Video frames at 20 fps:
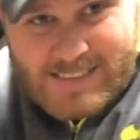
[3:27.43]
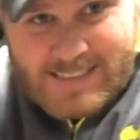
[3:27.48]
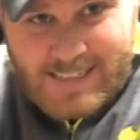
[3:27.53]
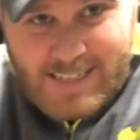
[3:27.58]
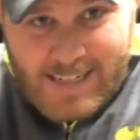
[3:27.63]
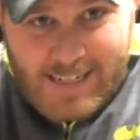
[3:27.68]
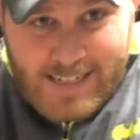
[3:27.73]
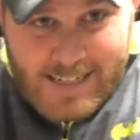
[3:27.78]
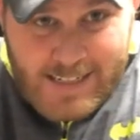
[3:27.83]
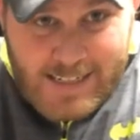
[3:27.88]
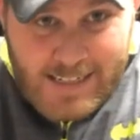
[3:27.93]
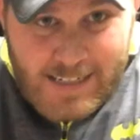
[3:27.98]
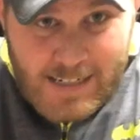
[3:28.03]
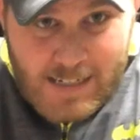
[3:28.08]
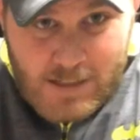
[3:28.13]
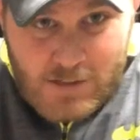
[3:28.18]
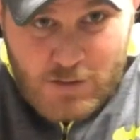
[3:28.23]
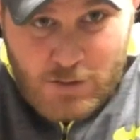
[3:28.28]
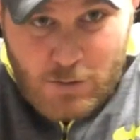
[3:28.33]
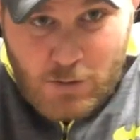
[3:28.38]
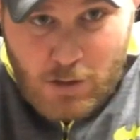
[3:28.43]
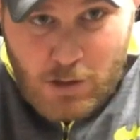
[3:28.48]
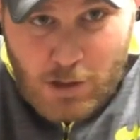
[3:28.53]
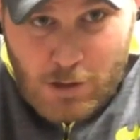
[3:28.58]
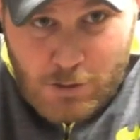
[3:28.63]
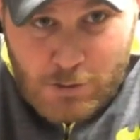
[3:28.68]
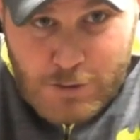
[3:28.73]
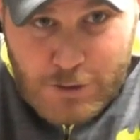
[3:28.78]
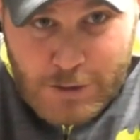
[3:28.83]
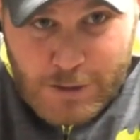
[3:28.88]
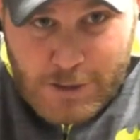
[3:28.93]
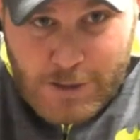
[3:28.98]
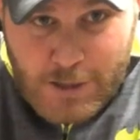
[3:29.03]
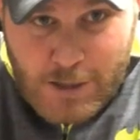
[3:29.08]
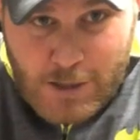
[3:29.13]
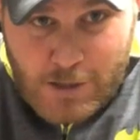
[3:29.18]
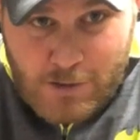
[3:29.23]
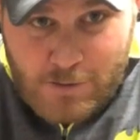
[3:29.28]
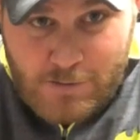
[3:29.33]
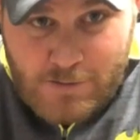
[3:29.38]
to tend to close your
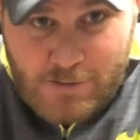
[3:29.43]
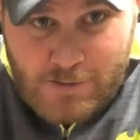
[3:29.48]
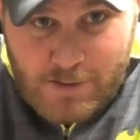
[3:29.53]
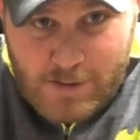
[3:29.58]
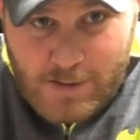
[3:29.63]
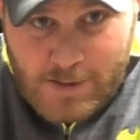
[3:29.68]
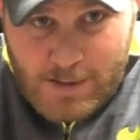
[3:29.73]
kerf.